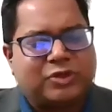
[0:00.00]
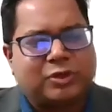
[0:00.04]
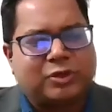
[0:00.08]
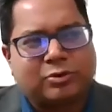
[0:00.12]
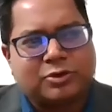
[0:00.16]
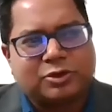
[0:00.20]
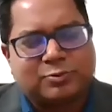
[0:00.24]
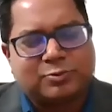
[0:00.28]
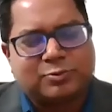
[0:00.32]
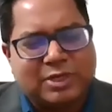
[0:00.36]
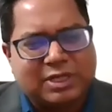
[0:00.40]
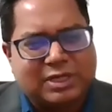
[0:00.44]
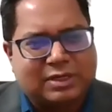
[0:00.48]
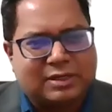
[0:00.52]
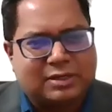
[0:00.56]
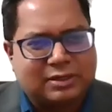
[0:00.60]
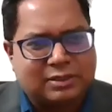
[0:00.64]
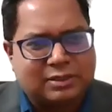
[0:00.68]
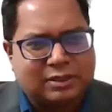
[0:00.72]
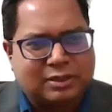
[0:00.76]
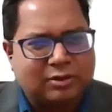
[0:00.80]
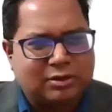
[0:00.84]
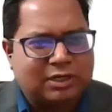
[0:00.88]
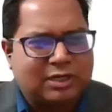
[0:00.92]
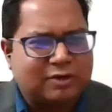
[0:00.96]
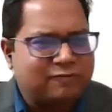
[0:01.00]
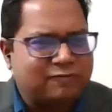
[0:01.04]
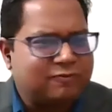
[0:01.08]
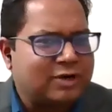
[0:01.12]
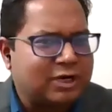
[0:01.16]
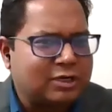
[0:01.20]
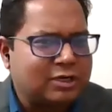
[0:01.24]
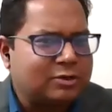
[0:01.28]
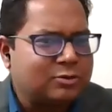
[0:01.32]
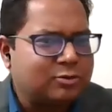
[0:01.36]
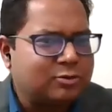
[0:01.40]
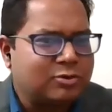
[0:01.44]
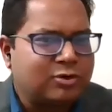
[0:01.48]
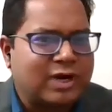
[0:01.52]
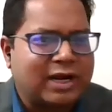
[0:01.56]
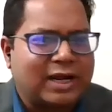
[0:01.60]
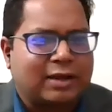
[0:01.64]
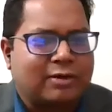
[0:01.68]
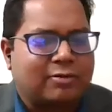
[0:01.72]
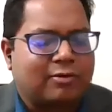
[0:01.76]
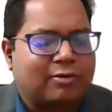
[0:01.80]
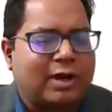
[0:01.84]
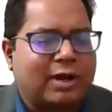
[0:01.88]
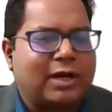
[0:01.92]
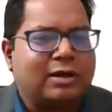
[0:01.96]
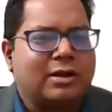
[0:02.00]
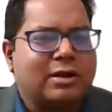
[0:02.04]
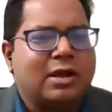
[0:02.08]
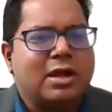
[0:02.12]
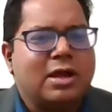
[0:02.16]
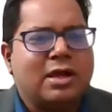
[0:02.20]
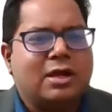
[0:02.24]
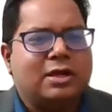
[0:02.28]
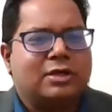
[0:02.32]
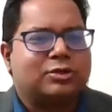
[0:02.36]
so to speak, tough nut to crack, right?